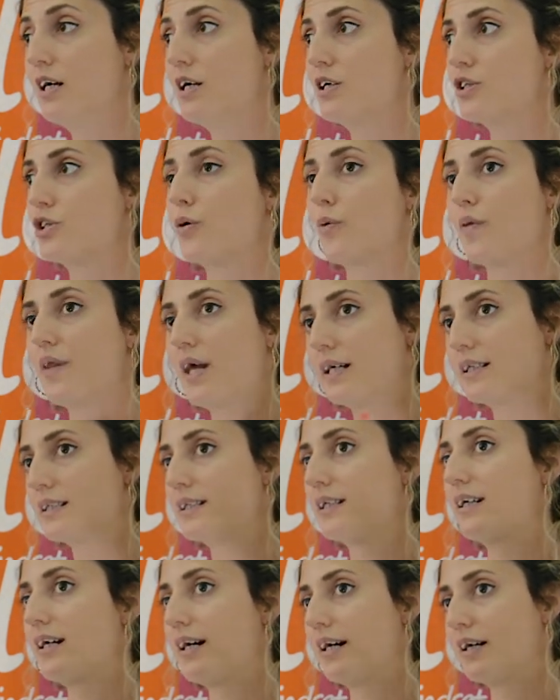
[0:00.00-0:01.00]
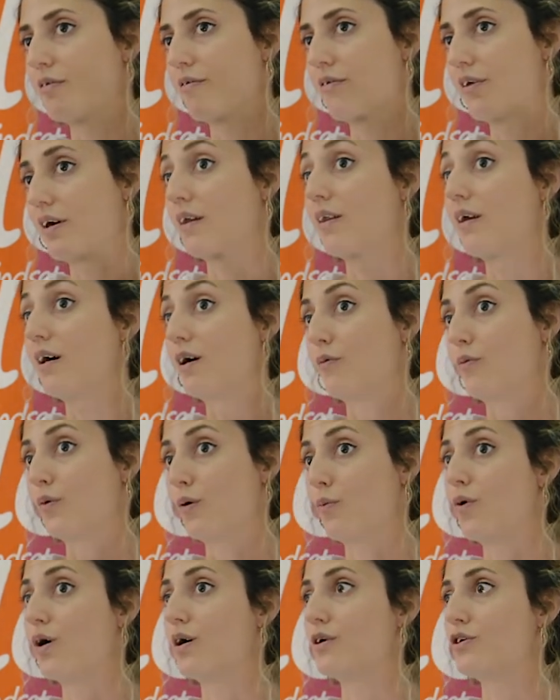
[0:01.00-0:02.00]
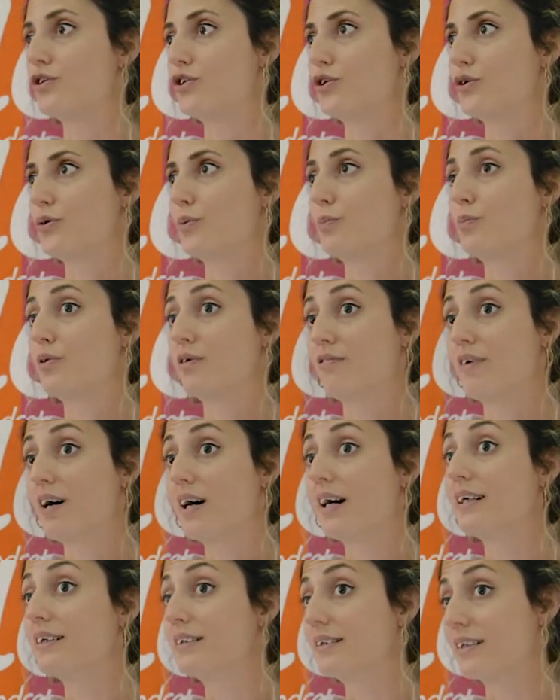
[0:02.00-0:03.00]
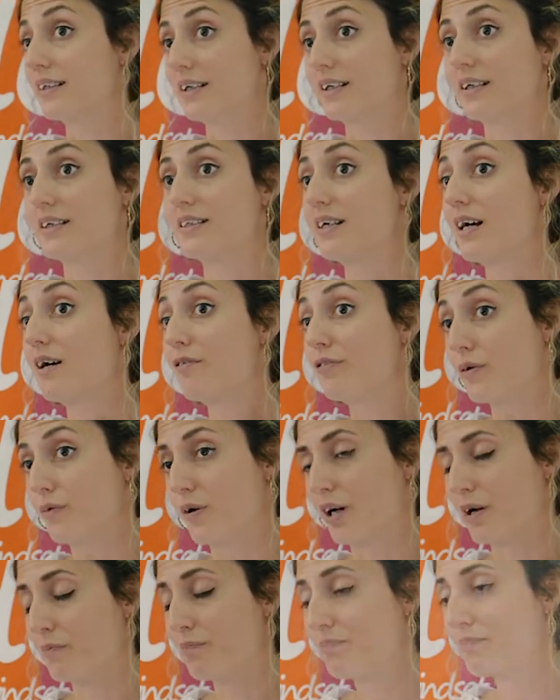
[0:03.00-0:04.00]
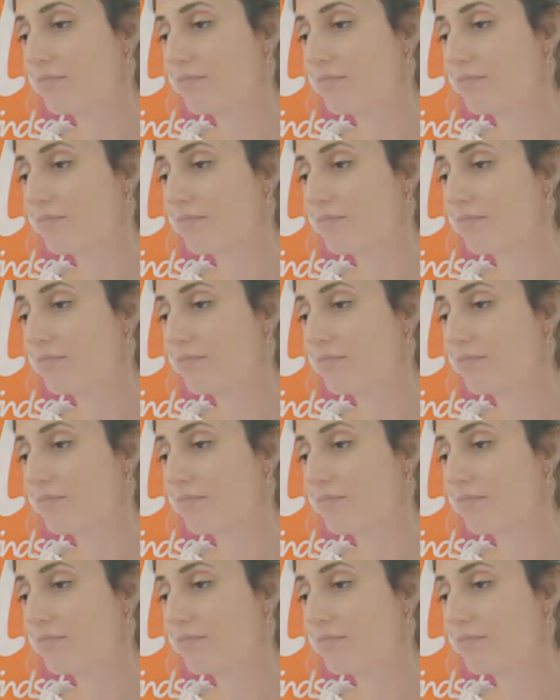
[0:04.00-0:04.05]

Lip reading: So that's the kind of thing that we want to provide to kids everywhere.